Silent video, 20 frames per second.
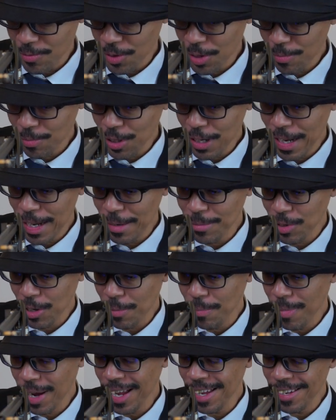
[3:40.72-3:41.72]
Sometimes I
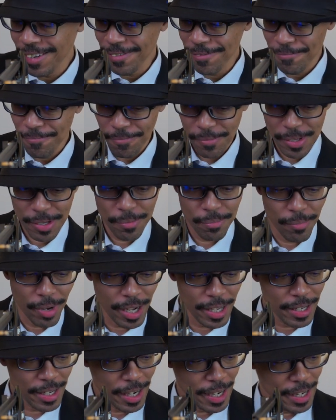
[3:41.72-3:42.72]
might
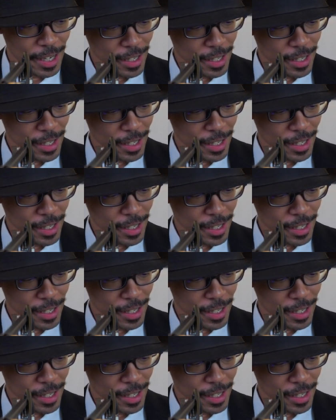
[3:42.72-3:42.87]
eye